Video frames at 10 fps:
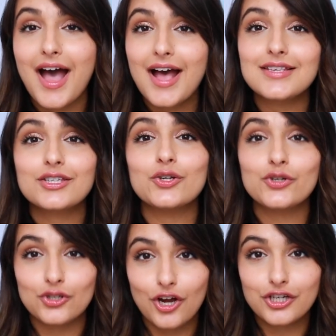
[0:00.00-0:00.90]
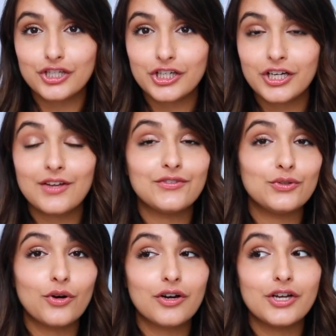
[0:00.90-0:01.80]
ask your doctor if
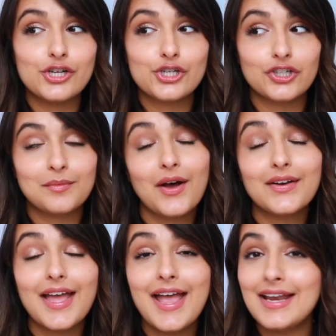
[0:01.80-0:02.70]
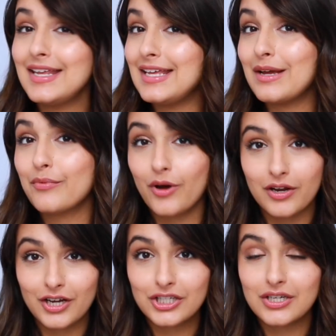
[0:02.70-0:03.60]
you are unsure about any
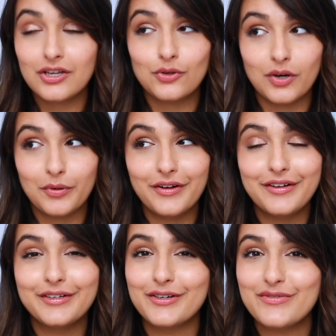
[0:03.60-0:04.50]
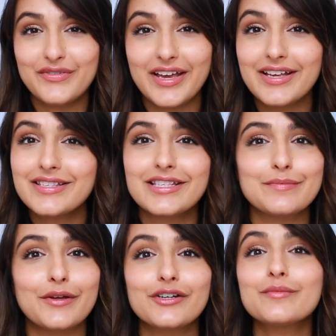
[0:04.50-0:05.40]
product you want to put on your face. It's
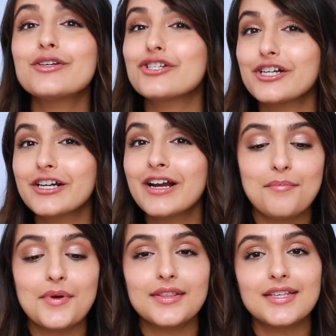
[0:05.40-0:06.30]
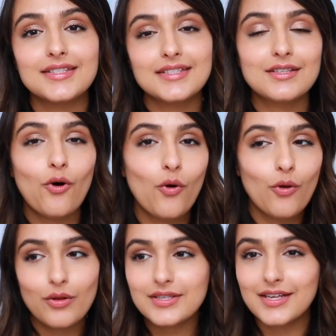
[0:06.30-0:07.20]
better to be sure. But this
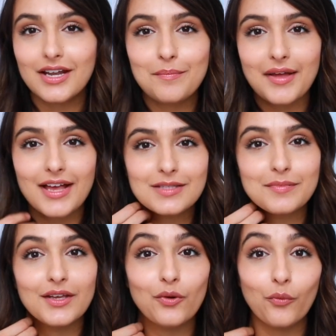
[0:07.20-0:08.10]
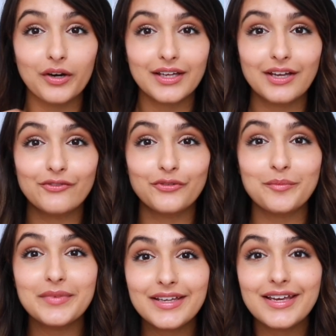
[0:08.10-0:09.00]
whole setup has been working for
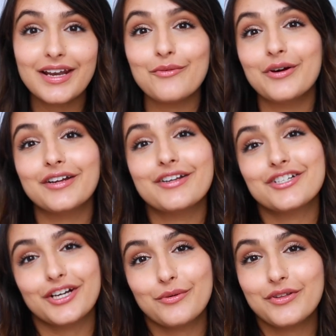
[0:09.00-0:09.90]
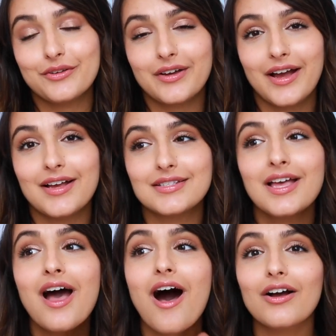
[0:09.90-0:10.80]
me, and I wanted to share it with you guys.
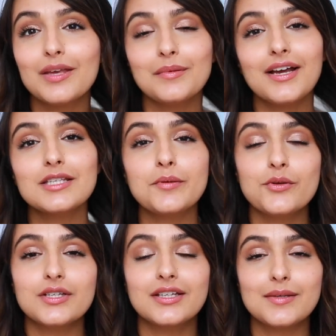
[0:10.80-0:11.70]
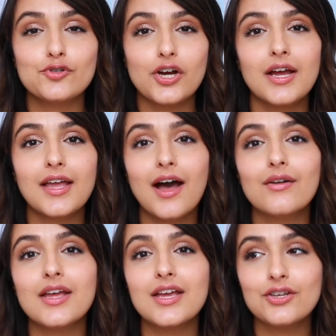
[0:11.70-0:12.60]
I'll keep you guys posted because I'm trying
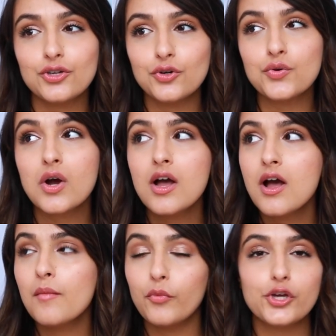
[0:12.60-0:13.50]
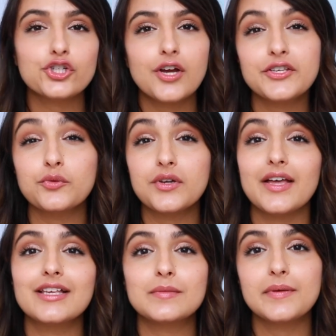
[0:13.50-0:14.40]
out a new moisturizer with
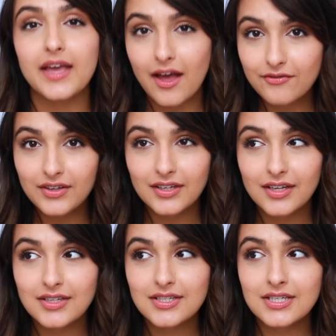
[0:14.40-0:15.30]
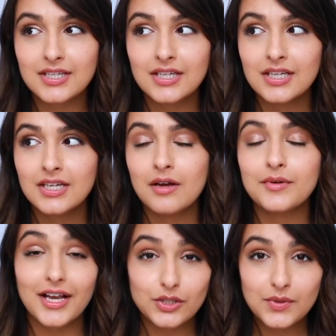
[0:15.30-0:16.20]
SPF in it
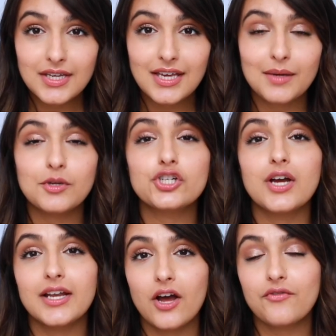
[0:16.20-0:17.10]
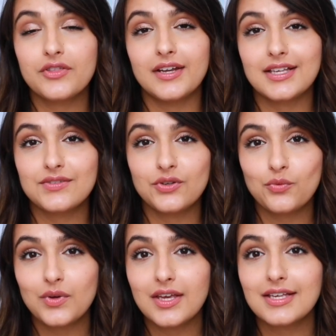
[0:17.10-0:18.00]
next week, and I'm going to try it out for the next few
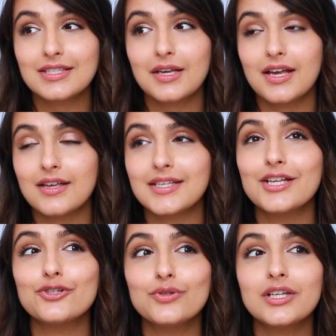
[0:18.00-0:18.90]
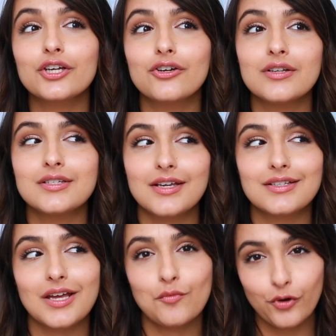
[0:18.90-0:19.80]
weeks because I do need a good
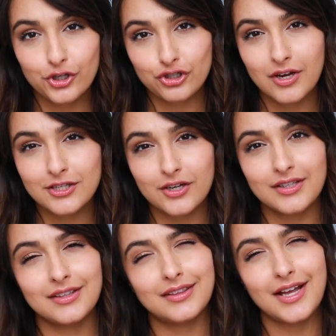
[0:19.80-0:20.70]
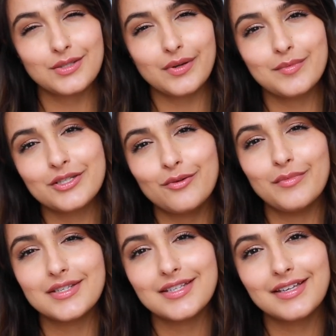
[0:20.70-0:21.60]
daytime moisturizer. I think that's what I'm still
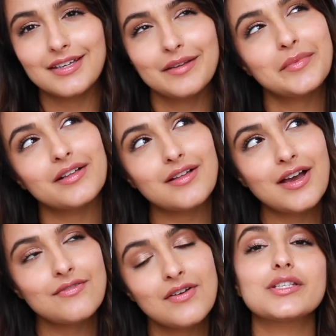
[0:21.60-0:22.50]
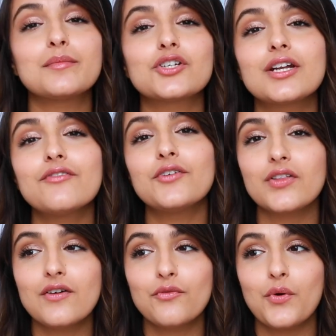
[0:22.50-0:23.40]
missing in my life. So I'm trying to fill
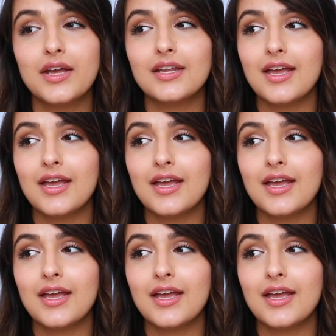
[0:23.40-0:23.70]
that void,